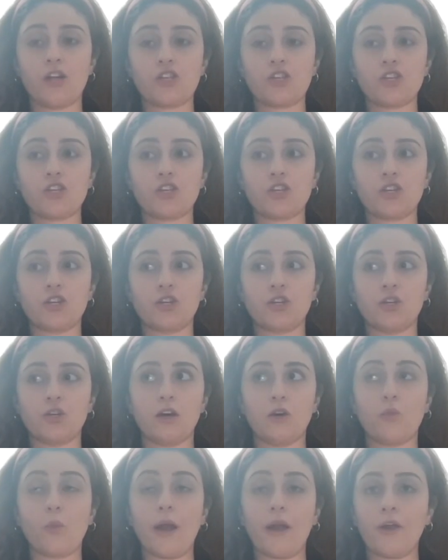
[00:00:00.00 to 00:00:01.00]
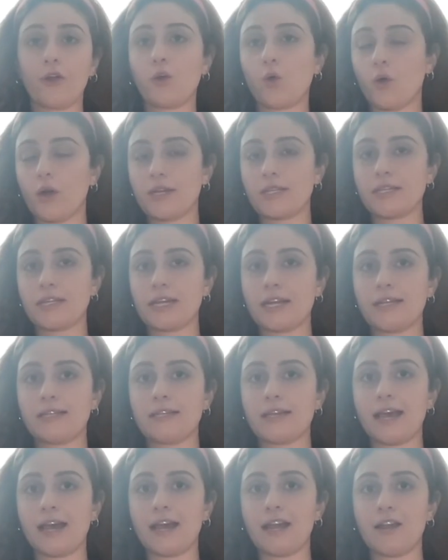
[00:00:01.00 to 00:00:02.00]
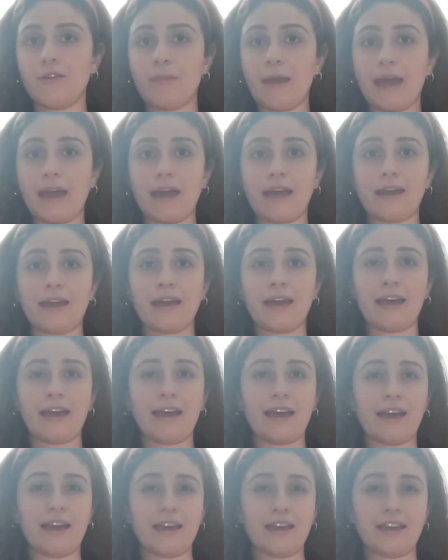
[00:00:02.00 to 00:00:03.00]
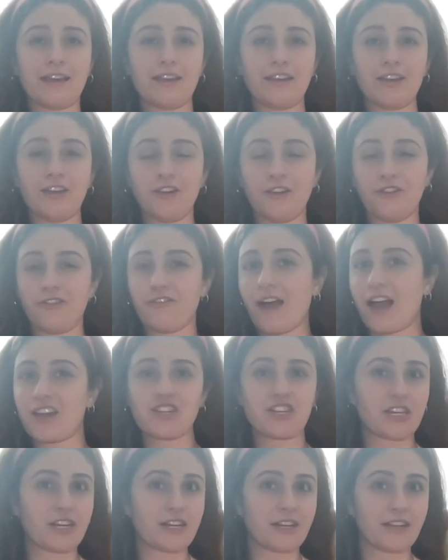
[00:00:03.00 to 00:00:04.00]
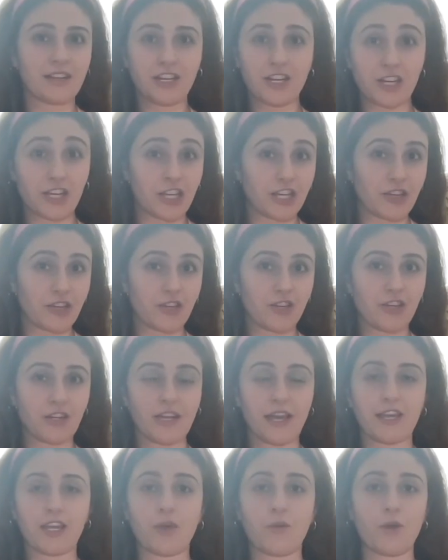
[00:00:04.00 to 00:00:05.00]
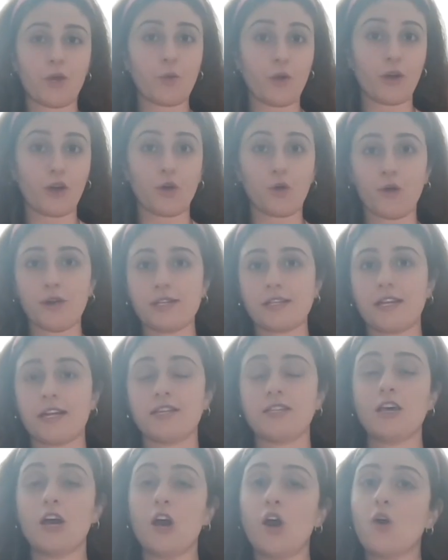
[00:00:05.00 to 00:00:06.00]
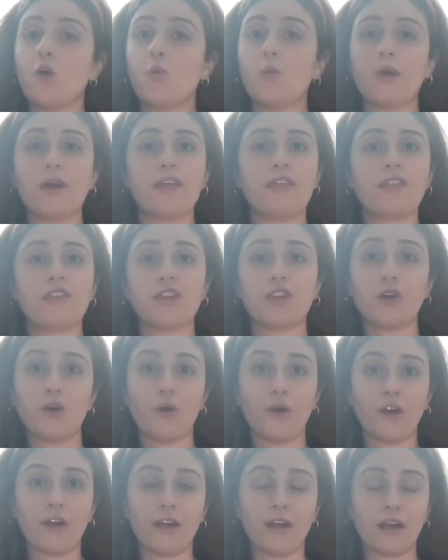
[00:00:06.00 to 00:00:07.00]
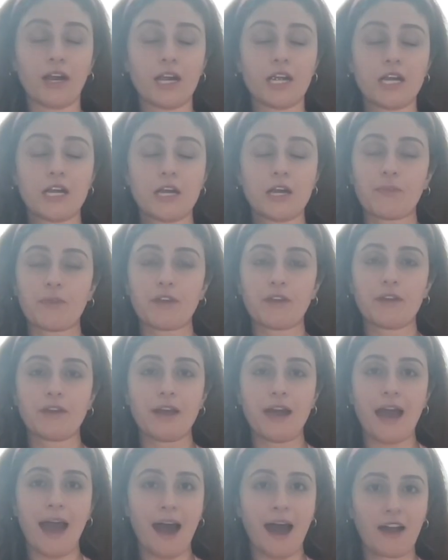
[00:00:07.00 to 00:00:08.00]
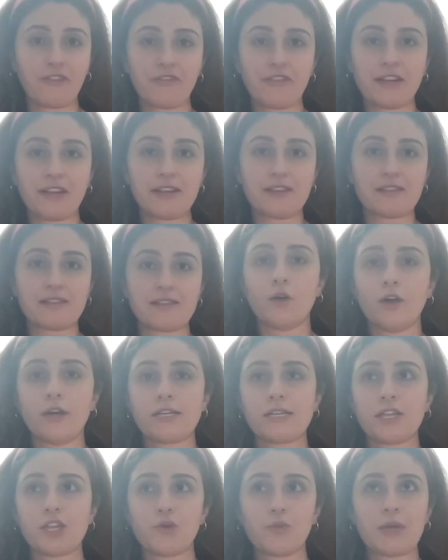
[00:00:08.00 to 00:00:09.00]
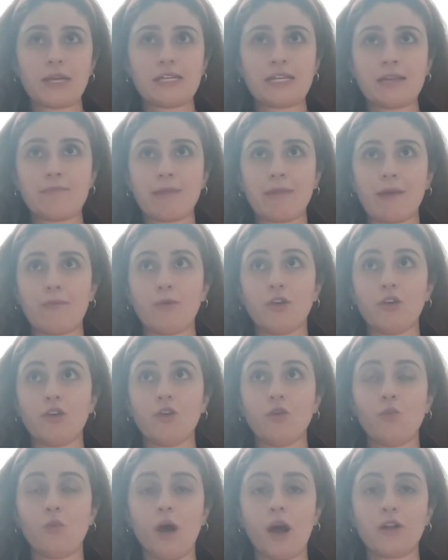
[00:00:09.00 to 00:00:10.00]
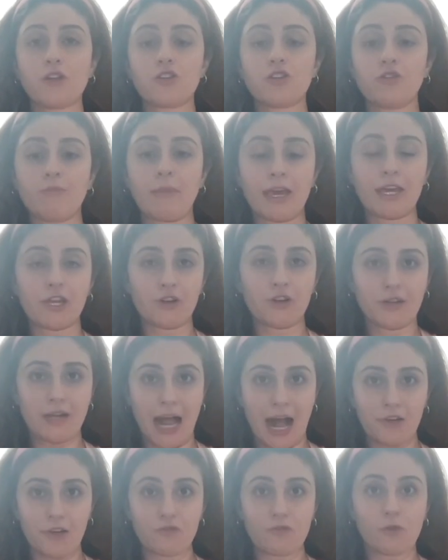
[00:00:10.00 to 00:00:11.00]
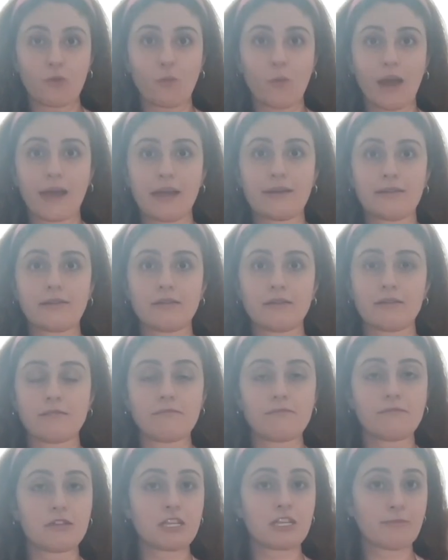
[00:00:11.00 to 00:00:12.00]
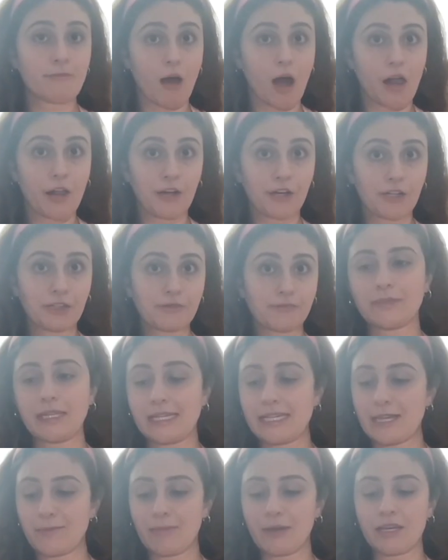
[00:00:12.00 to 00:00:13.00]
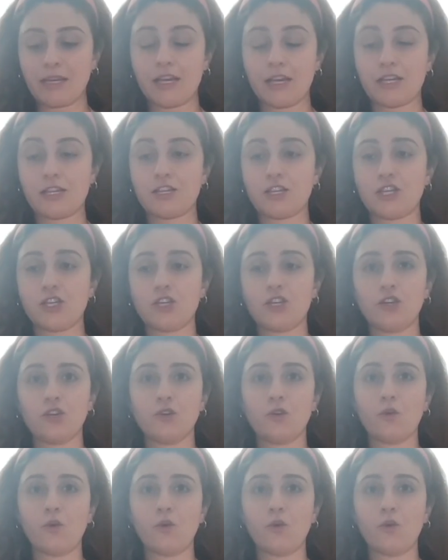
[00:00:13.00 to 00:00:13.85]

to wear corsets and make your fashion look cuter, like you want to wear corsets with your outfits? Or is it the reason maybe you want to make your natural waist smaller? Is it because you